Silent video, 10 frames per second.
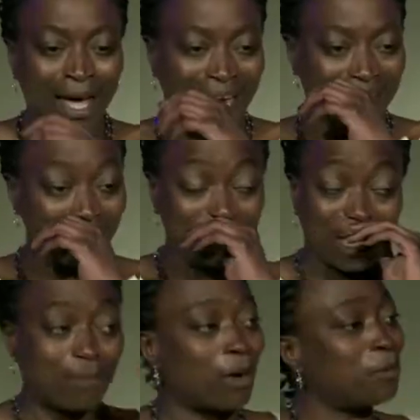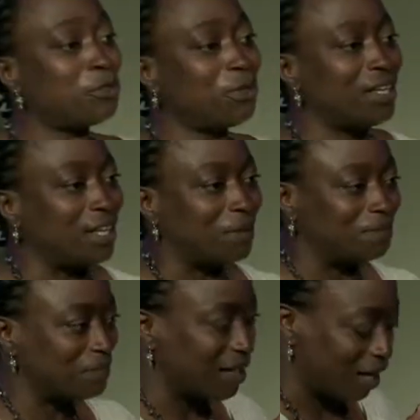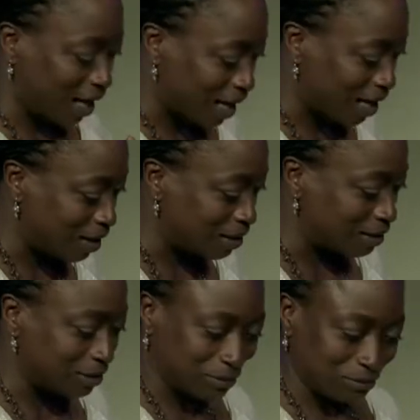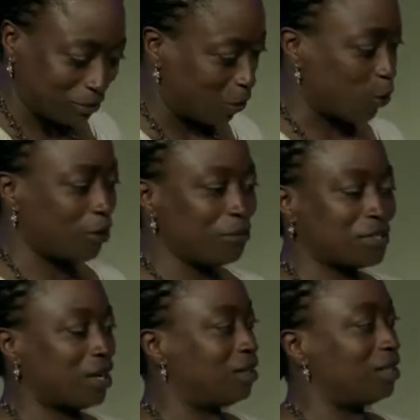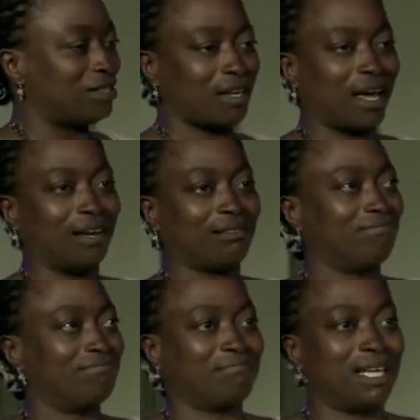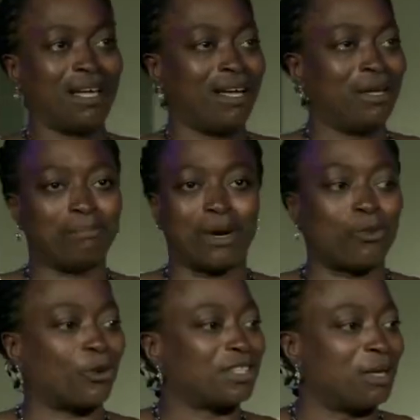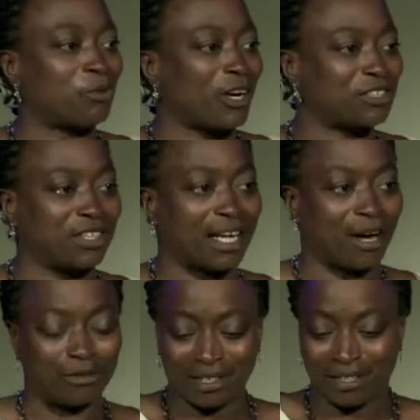I get a job opportunity, and all of a sudden, it's like my world came crashing down.